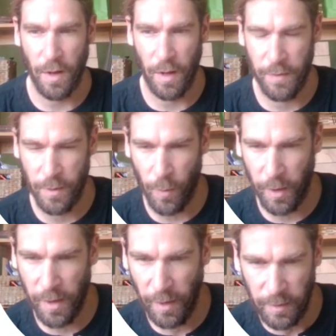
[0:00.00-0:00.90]
on the one
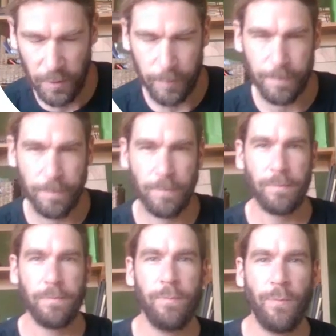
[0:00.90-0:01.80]
hand,
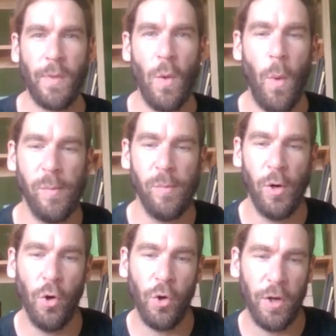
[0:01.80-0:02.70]
while
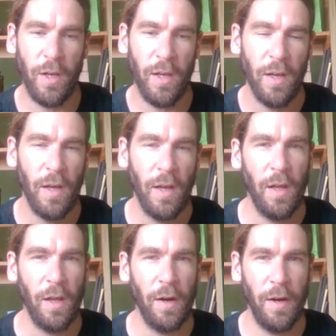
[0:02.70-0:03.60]
mahogany
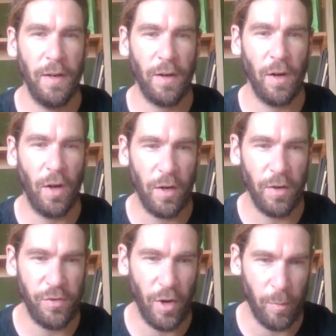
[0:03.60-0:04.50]
needed
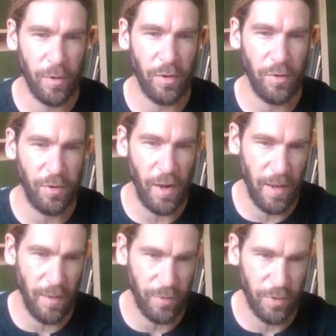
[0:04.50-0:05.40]
large numbers of
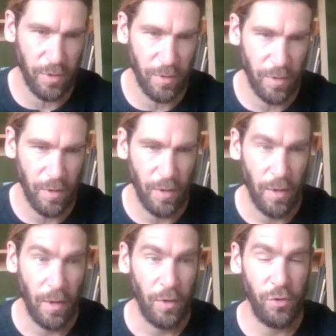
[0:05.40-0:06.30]
slaves.
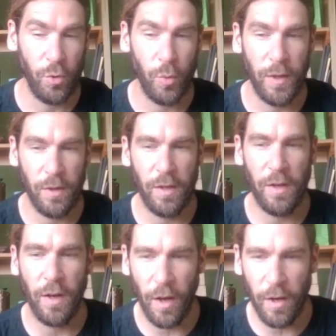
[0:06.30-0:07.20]
So when the
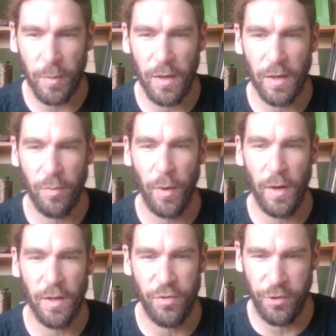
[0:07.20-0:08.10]
economy of
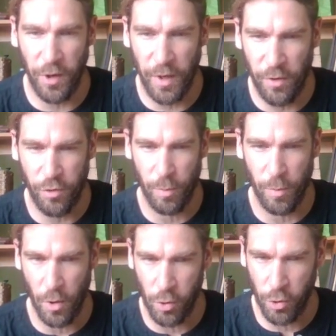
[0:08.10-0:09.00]
beliefs changed to
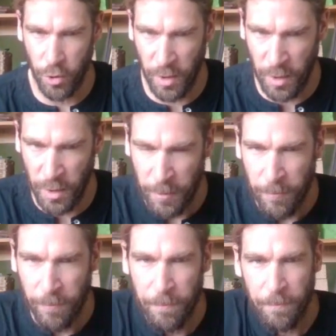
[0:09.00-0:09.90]
mahogany,
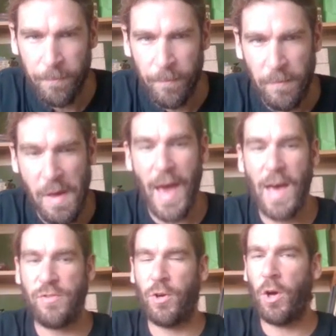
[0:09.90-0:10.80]

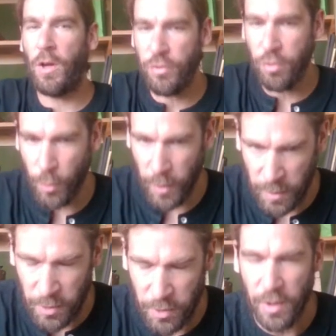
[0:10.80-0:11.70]
as a
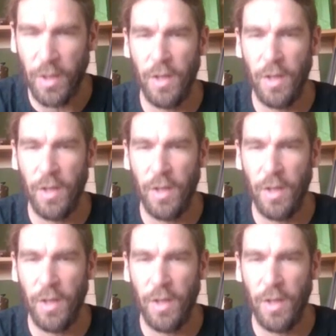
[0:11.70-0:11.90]
consequence,